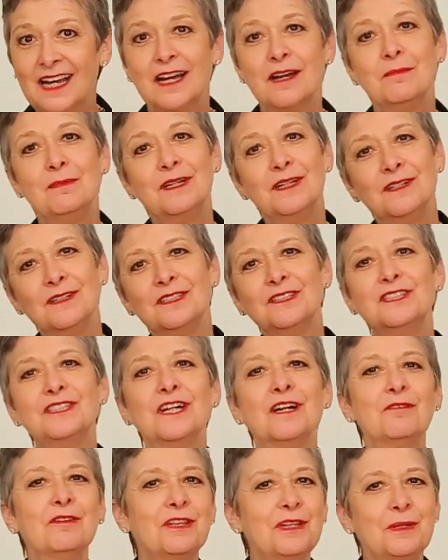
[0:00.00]
I'm here to
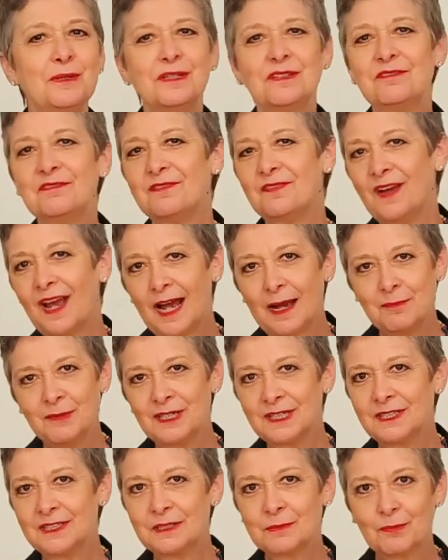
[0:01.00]
share with you a
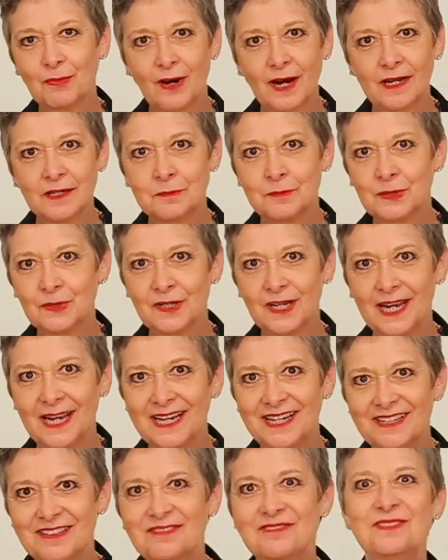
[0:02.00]
fabulous bridal
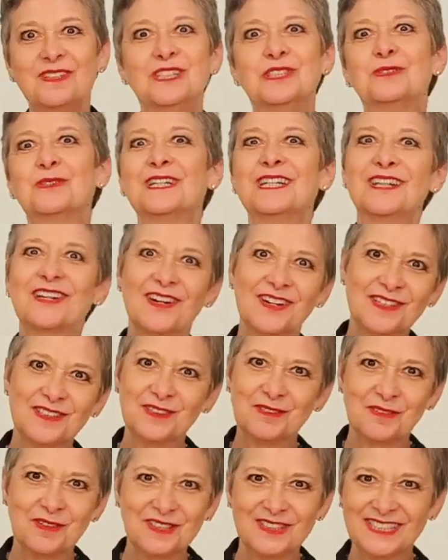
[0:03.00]
bouquet featuring
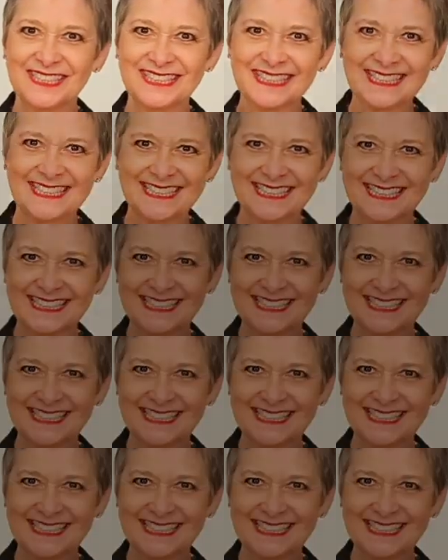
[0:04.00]
garden roses.